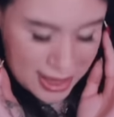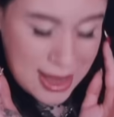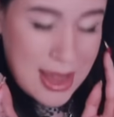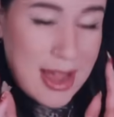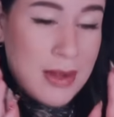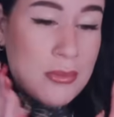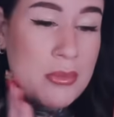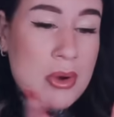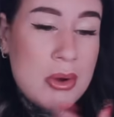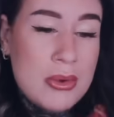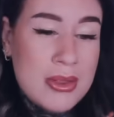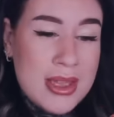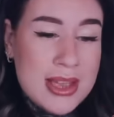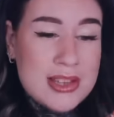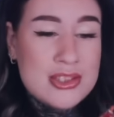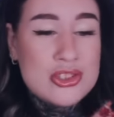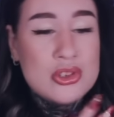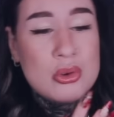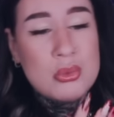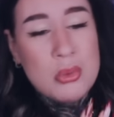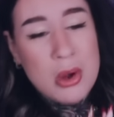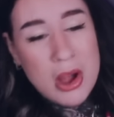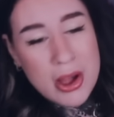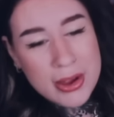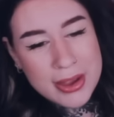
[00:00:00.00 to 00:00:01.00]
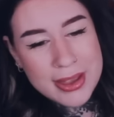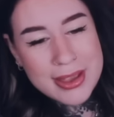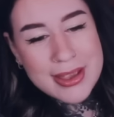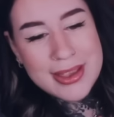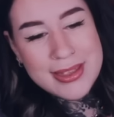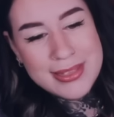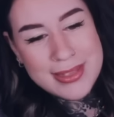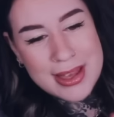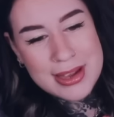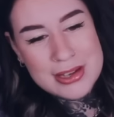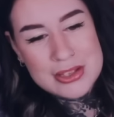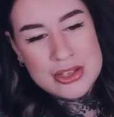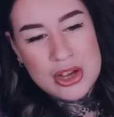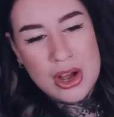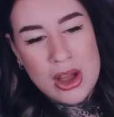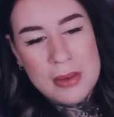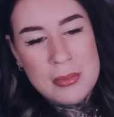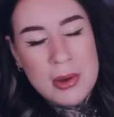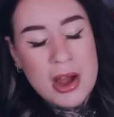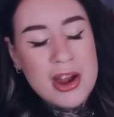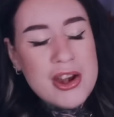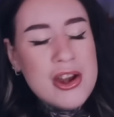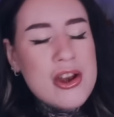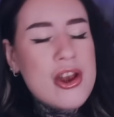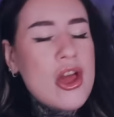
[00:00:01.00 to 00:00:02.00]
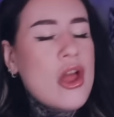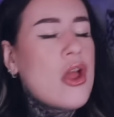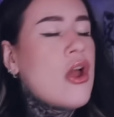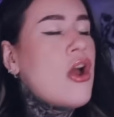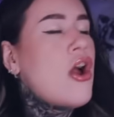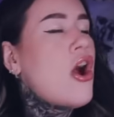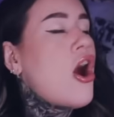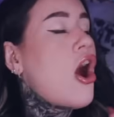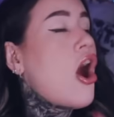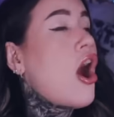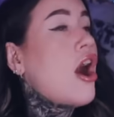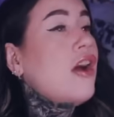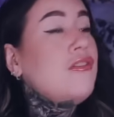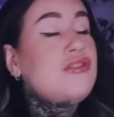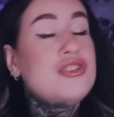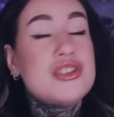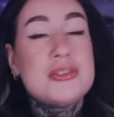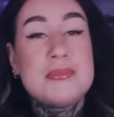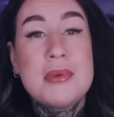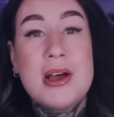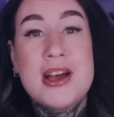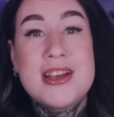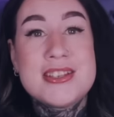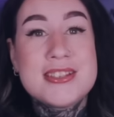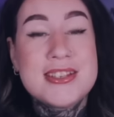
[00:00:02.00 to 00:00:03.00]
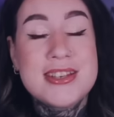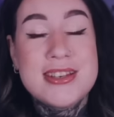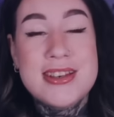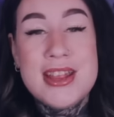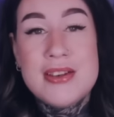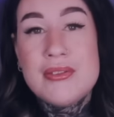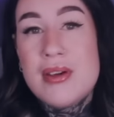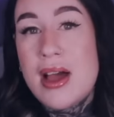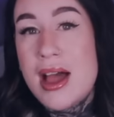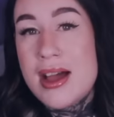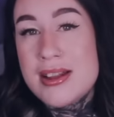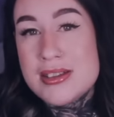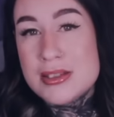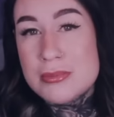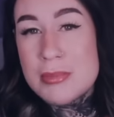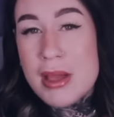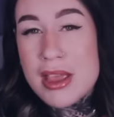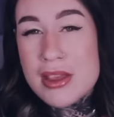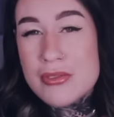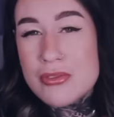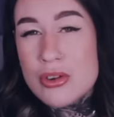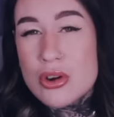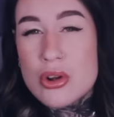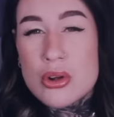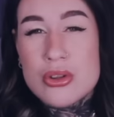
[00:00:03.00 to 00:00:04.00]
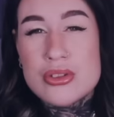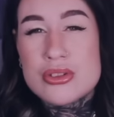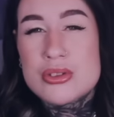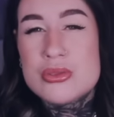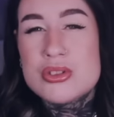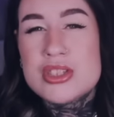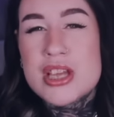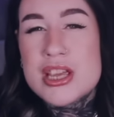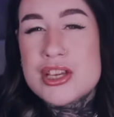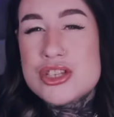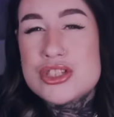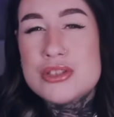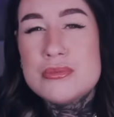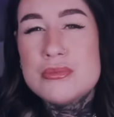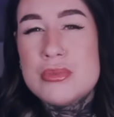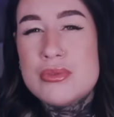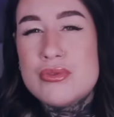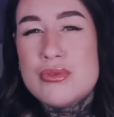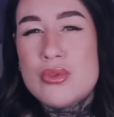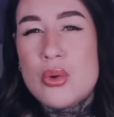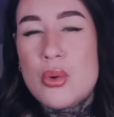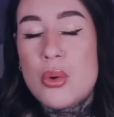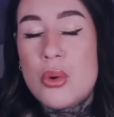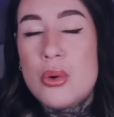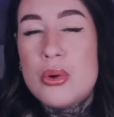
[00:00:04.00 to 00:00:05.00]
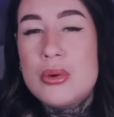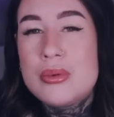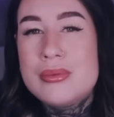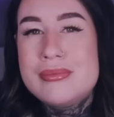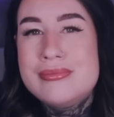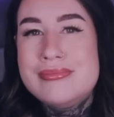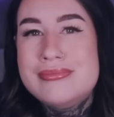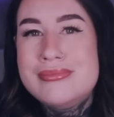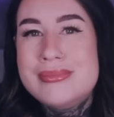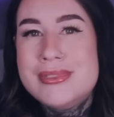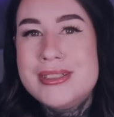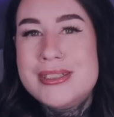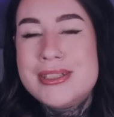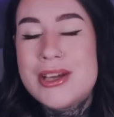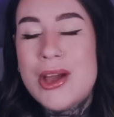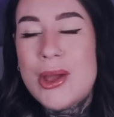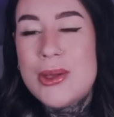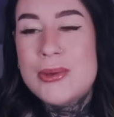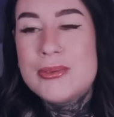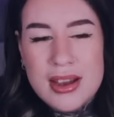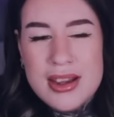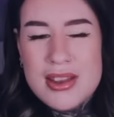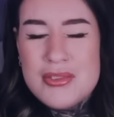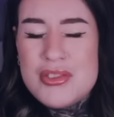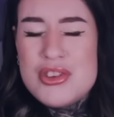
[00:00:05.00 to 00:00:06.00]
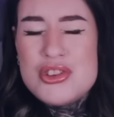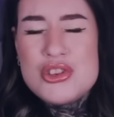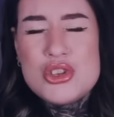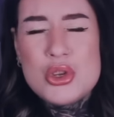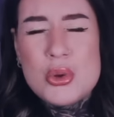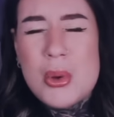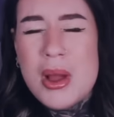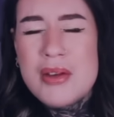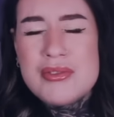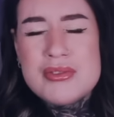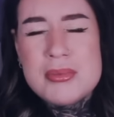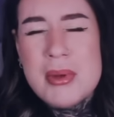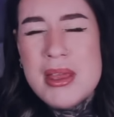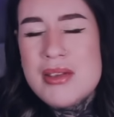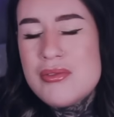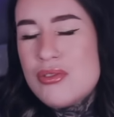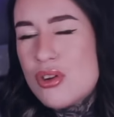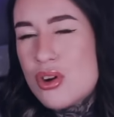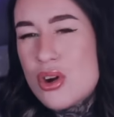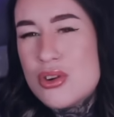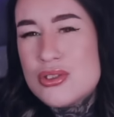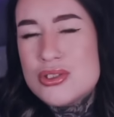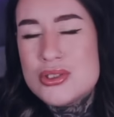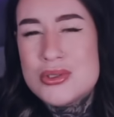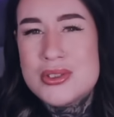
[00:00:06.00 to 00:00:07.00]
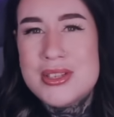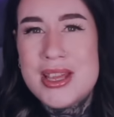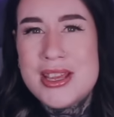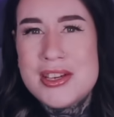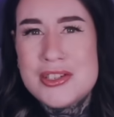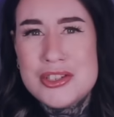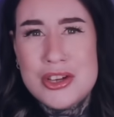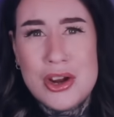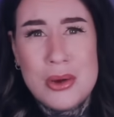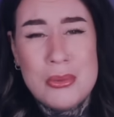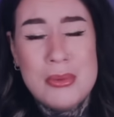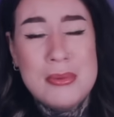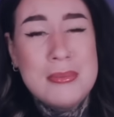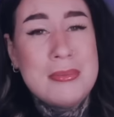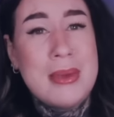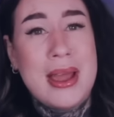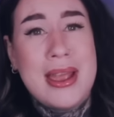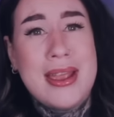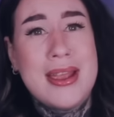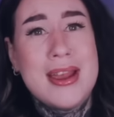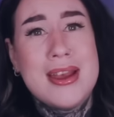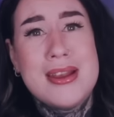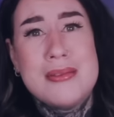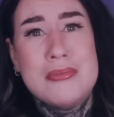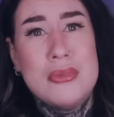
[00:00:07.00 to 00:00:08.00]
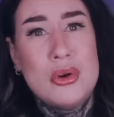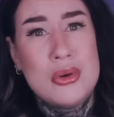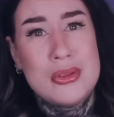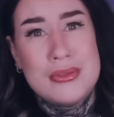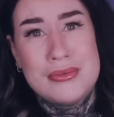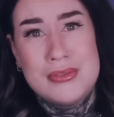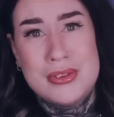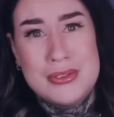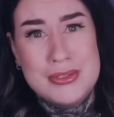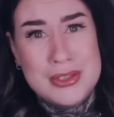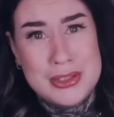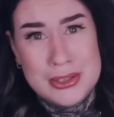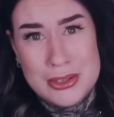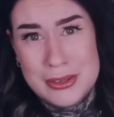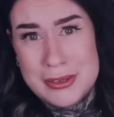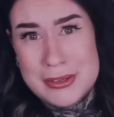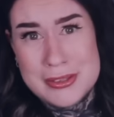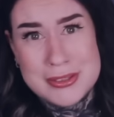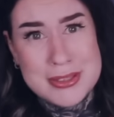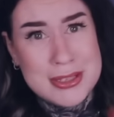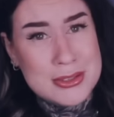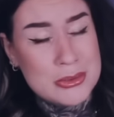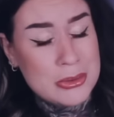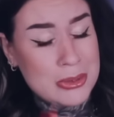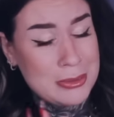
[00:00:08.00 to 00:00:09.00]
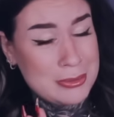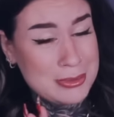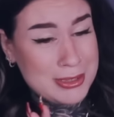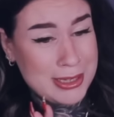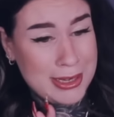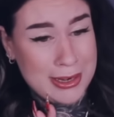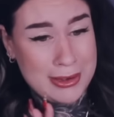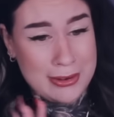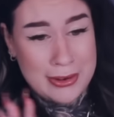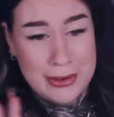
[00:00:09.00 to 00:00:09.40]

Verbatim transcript: And well, yes, you're working in that time. I don't know. I've just personally never had to pay for a consultation before, you know? And if you do have to pay for a consultation, I wouldn't pay any more than fifty dollars. That's all I'm saying,